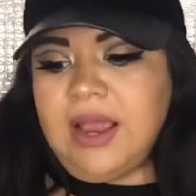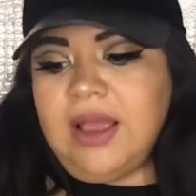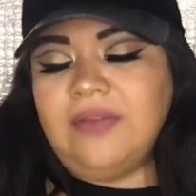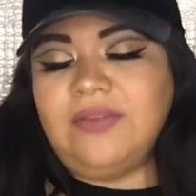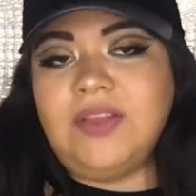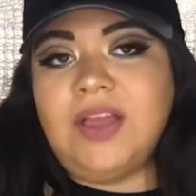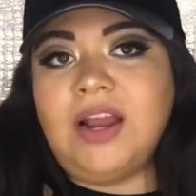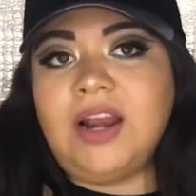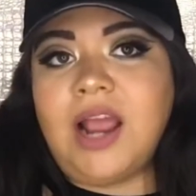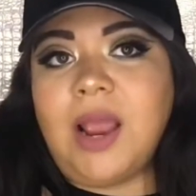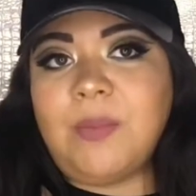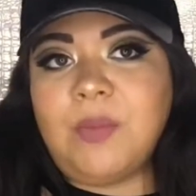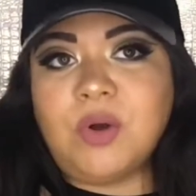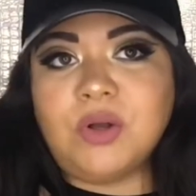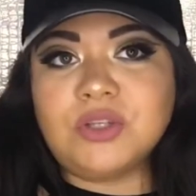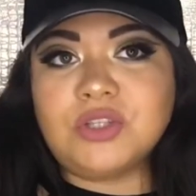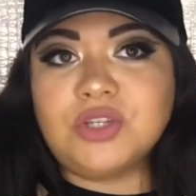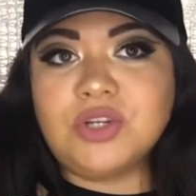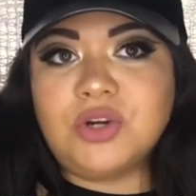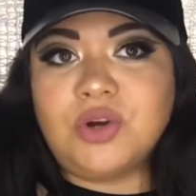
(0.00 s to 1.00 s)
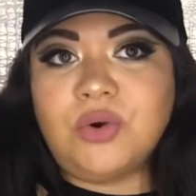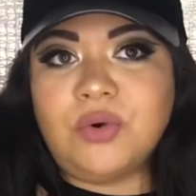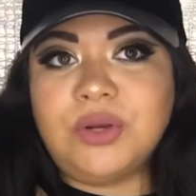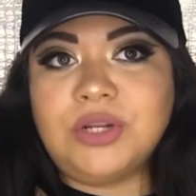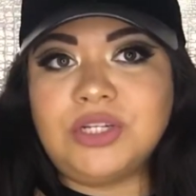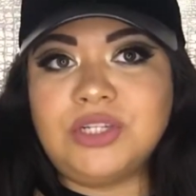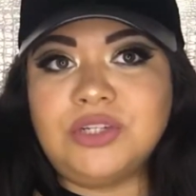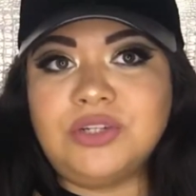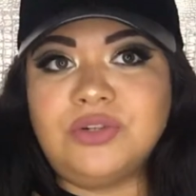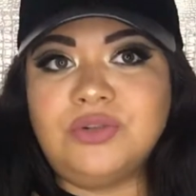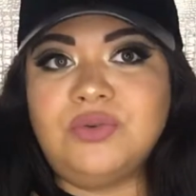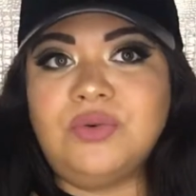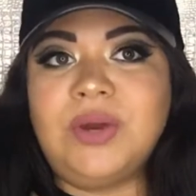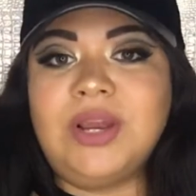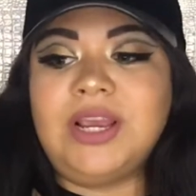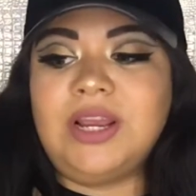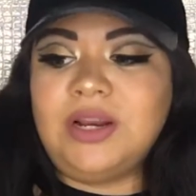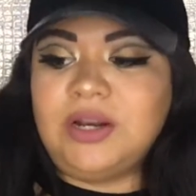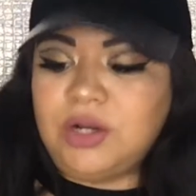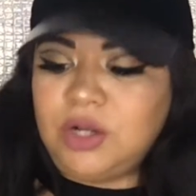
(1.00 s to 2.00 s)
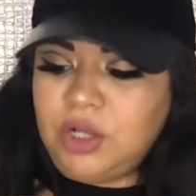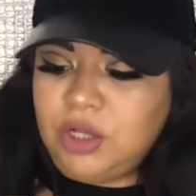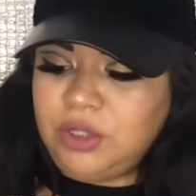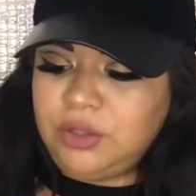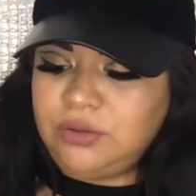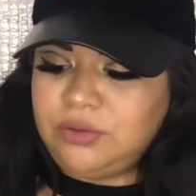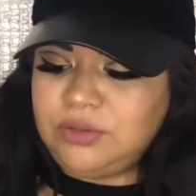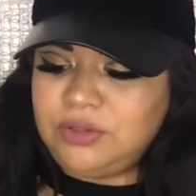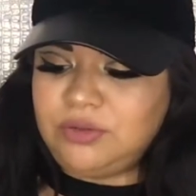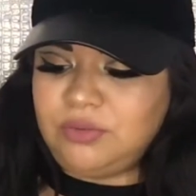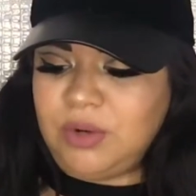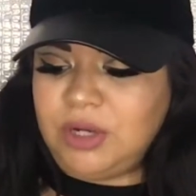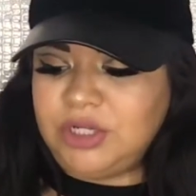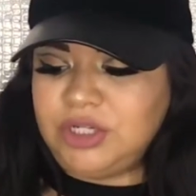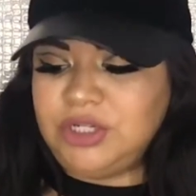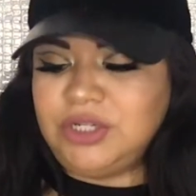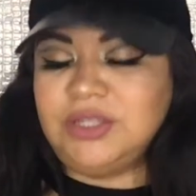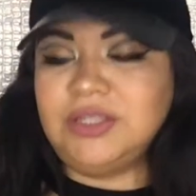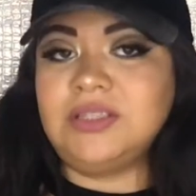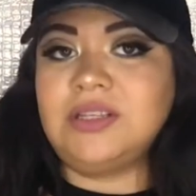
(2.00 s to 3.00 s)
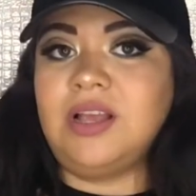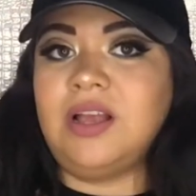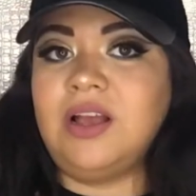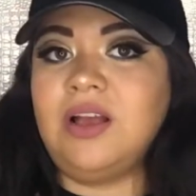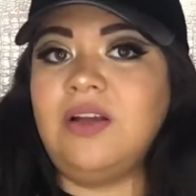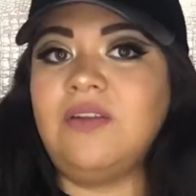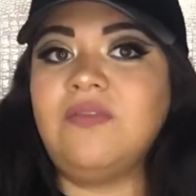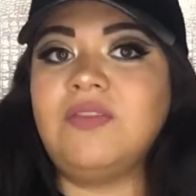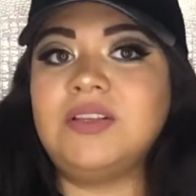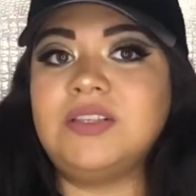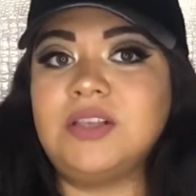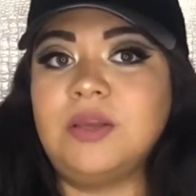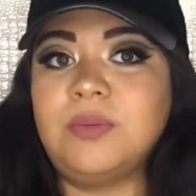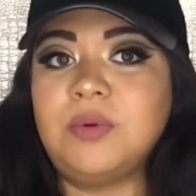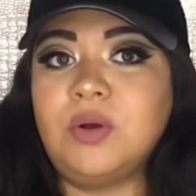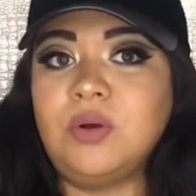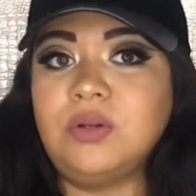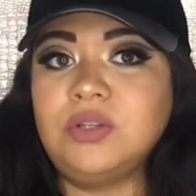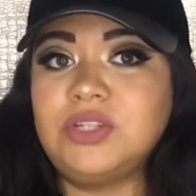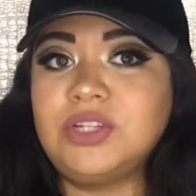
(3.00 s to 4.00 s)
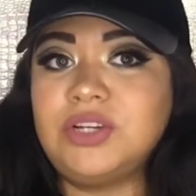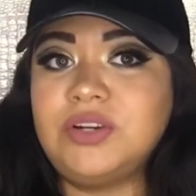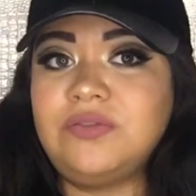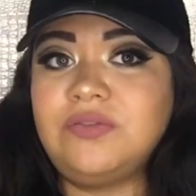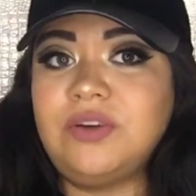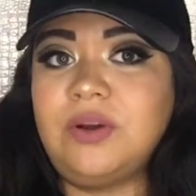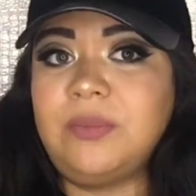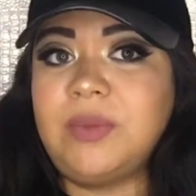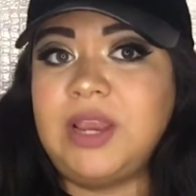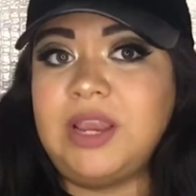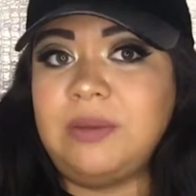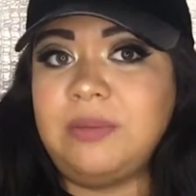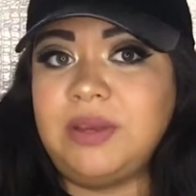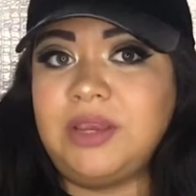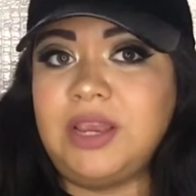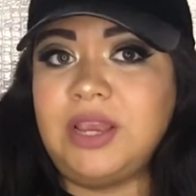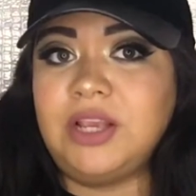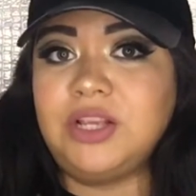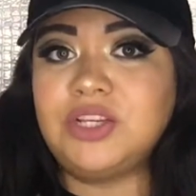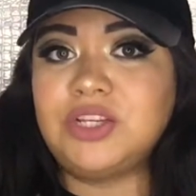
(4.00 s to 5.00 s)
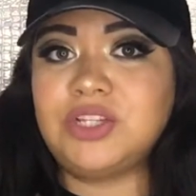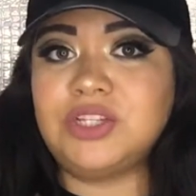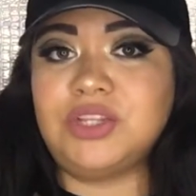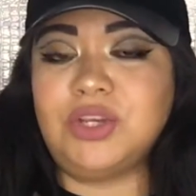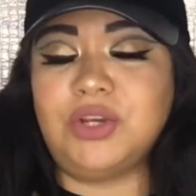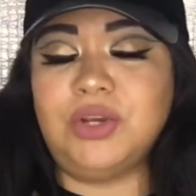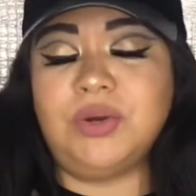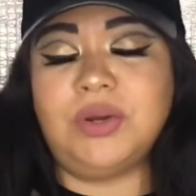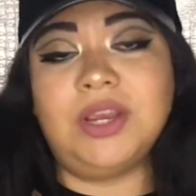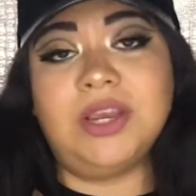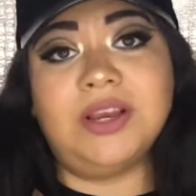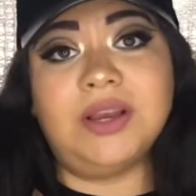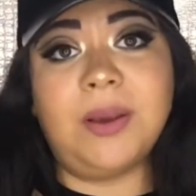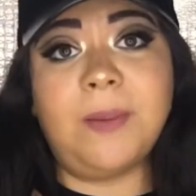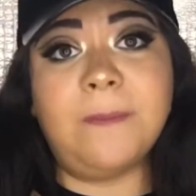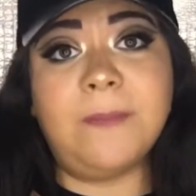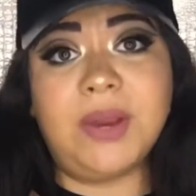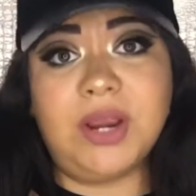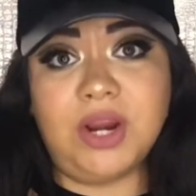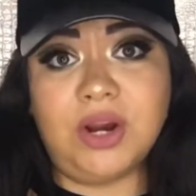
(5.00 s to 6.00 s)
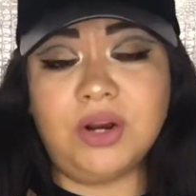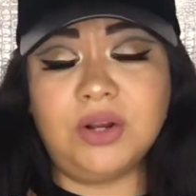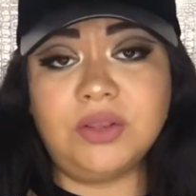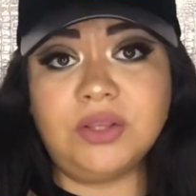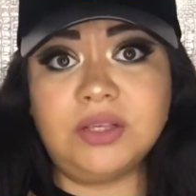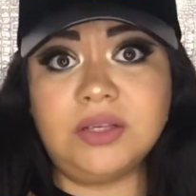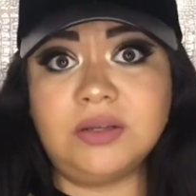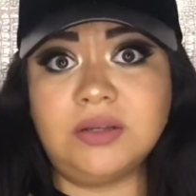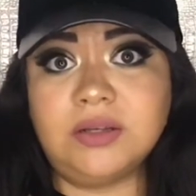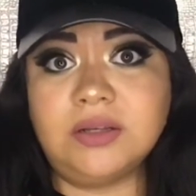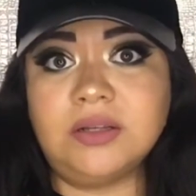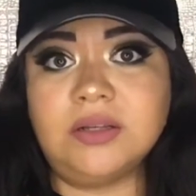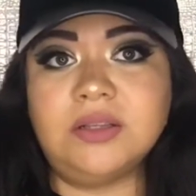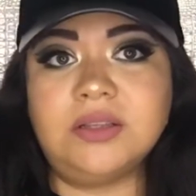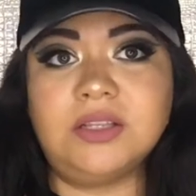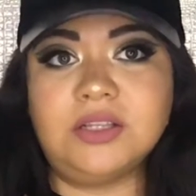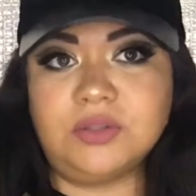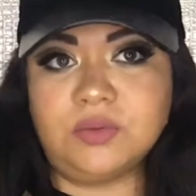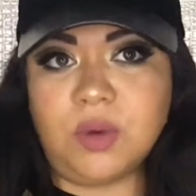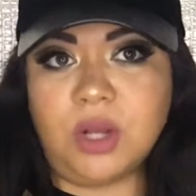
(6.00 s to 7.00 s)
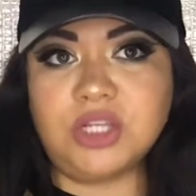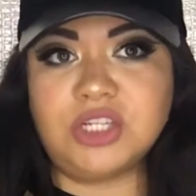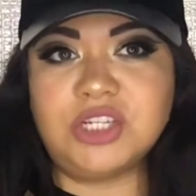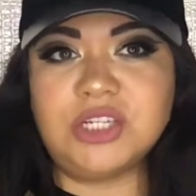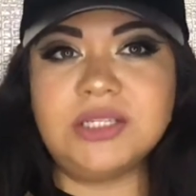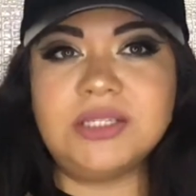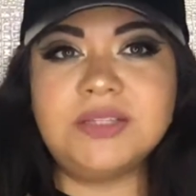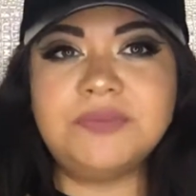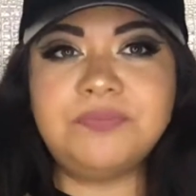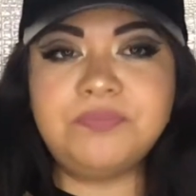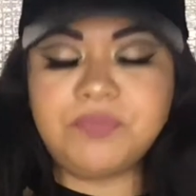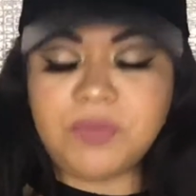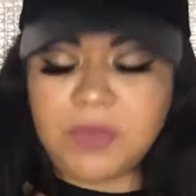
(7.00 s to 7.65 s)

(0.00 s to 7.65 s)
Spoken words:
And then I'm also going to include swatches of Subculture from ABH so you can compare the swatches